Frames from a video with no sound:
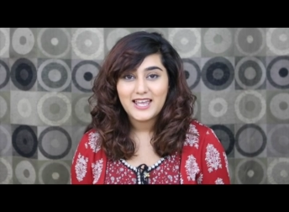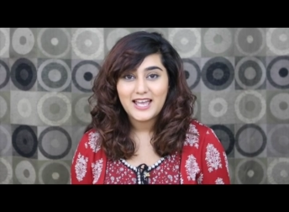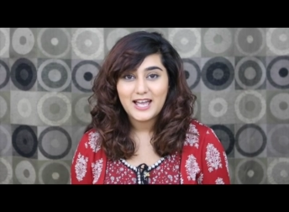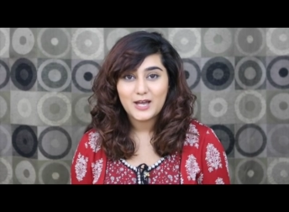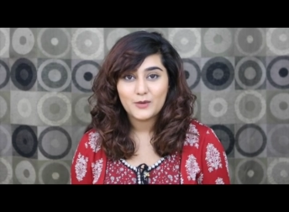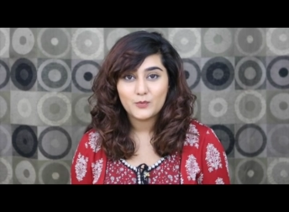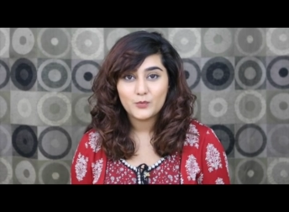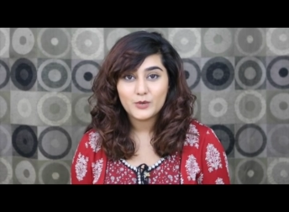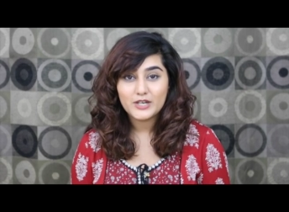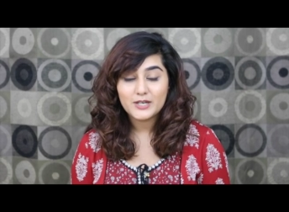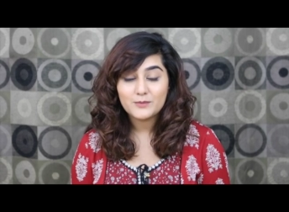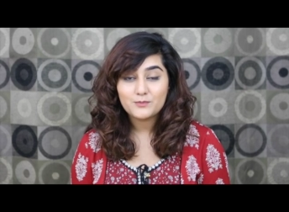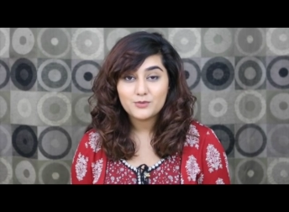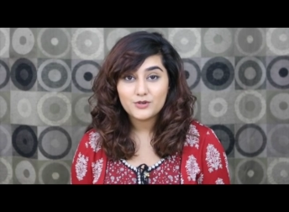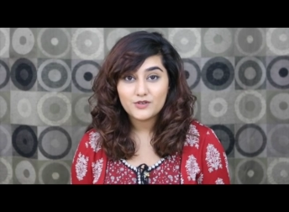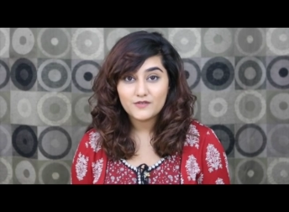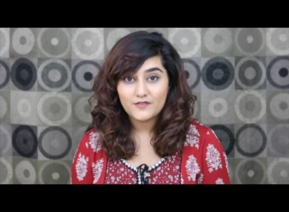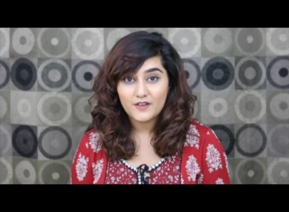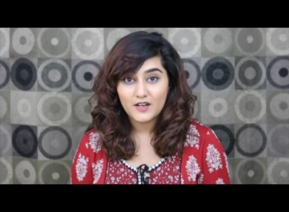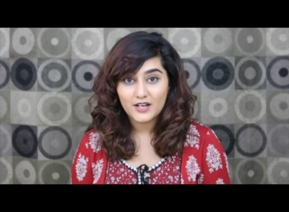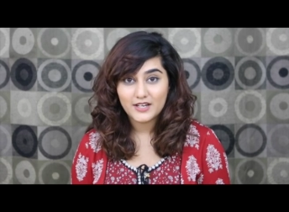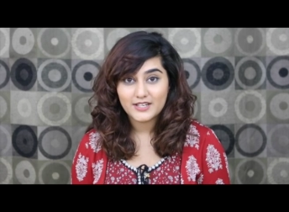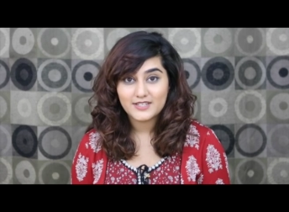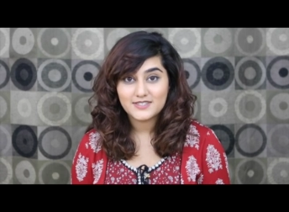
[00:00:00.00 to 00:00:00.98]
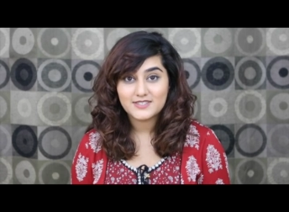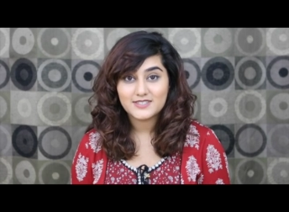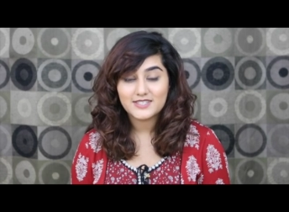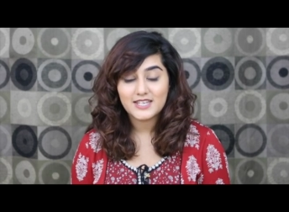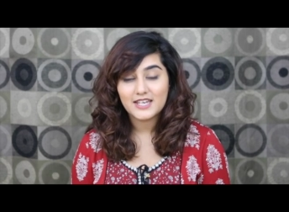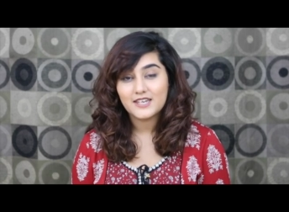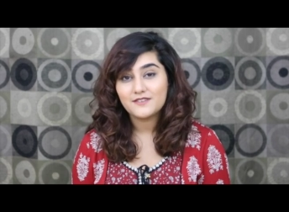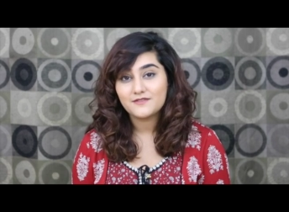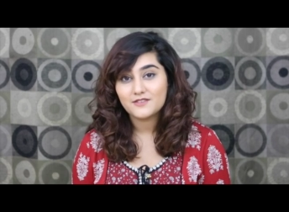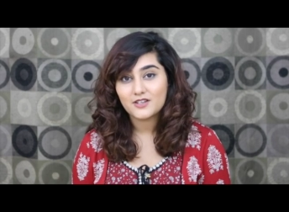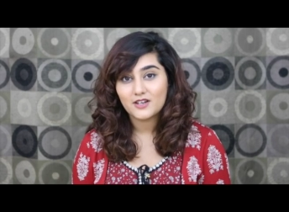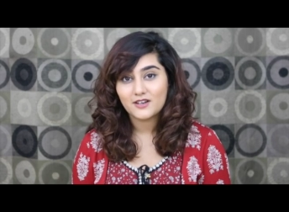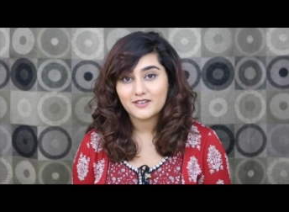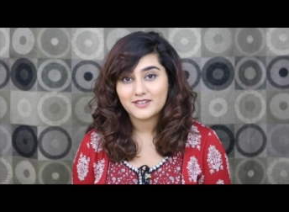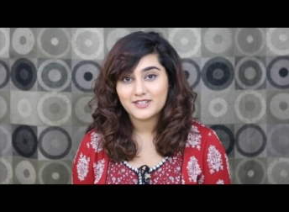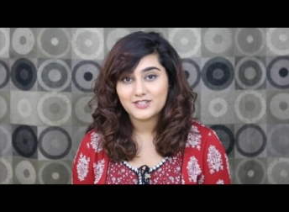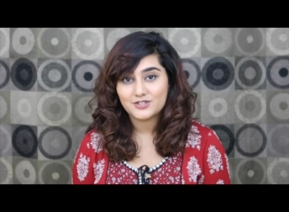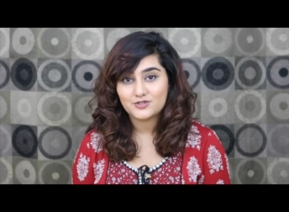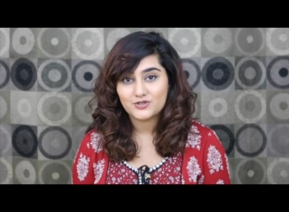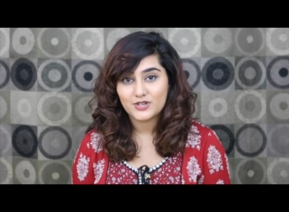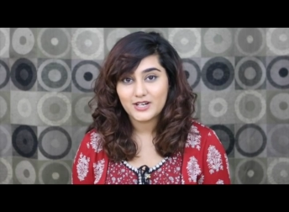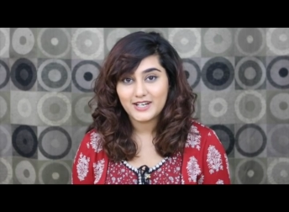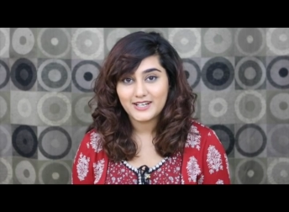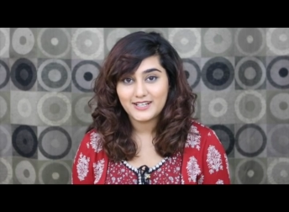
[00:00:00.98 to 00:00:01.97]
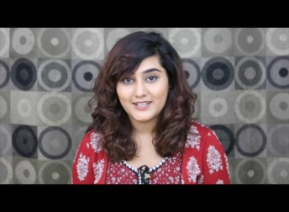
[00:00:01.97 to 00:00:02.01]
and we provide safeguarding
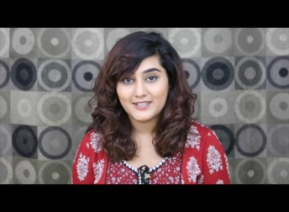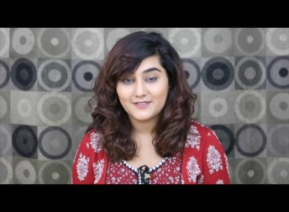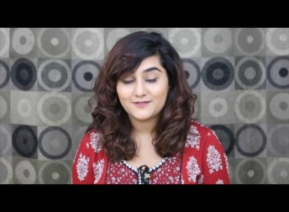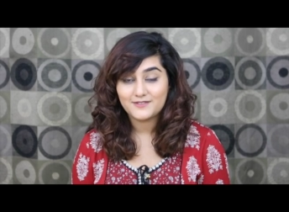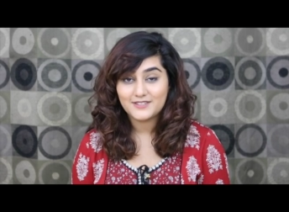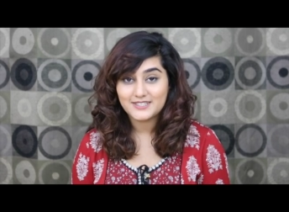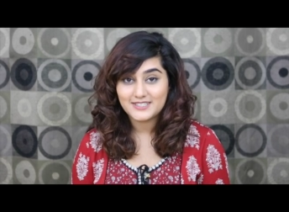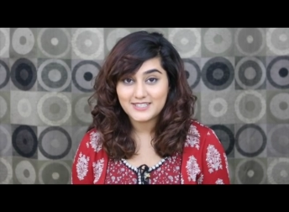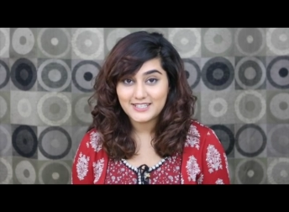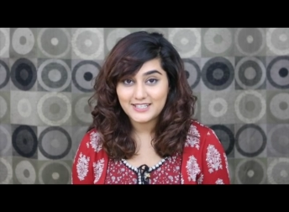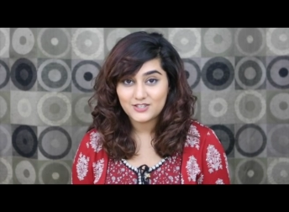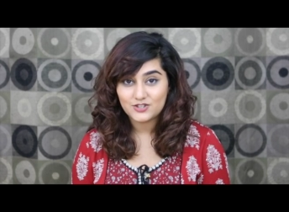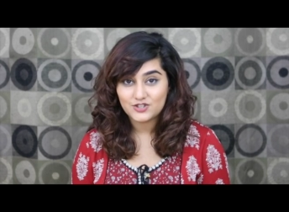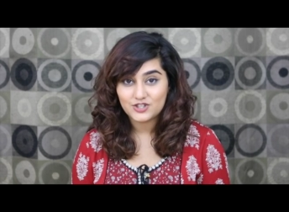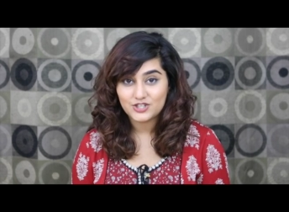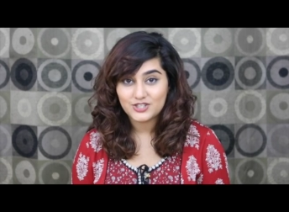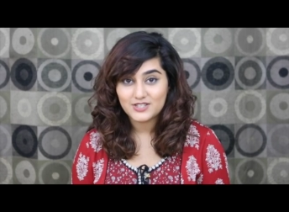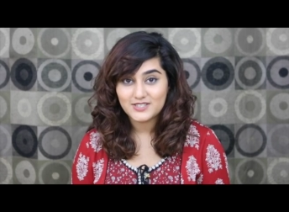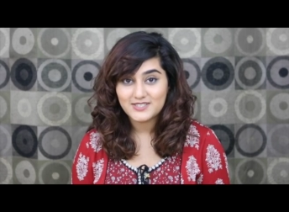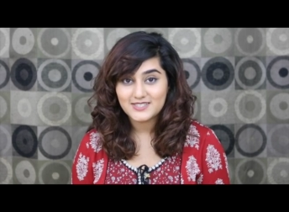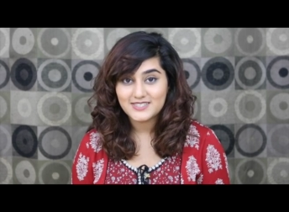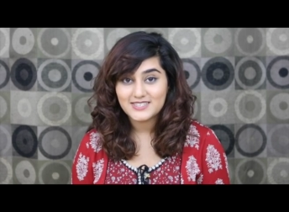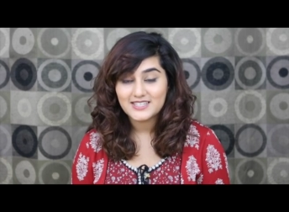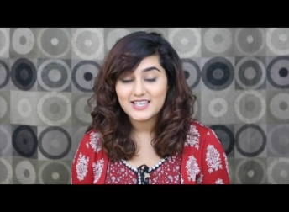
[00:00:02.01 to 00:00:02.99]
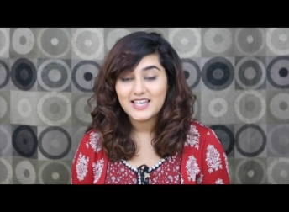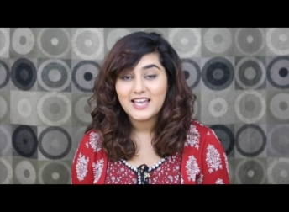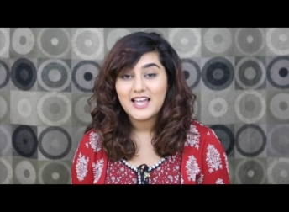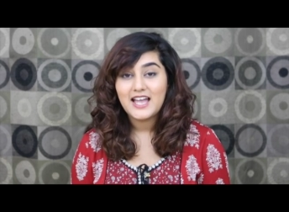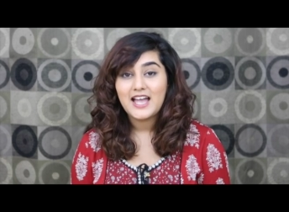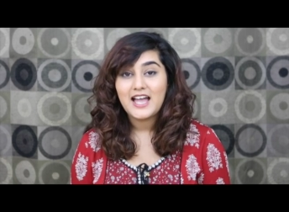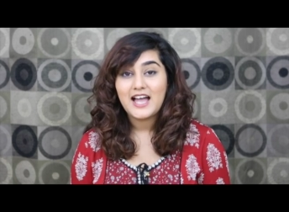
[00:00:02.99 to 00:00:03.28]
training for teachers